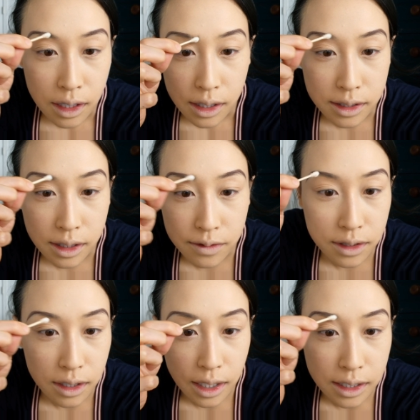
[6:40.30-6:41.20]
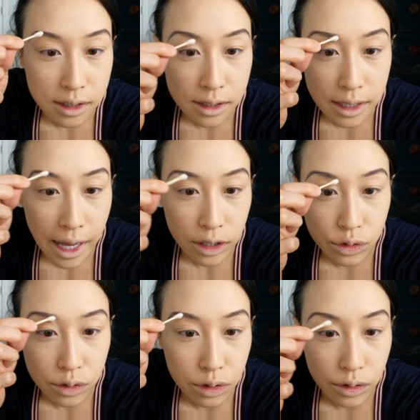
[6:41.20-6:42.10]
This gives it a nice
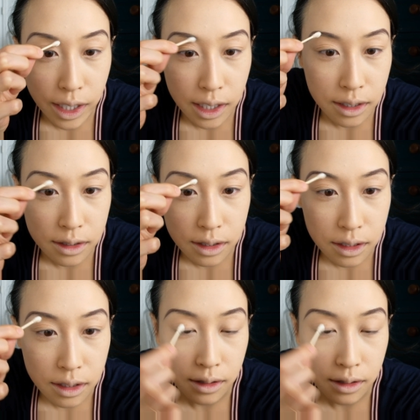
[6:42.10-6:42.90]
natural gradient.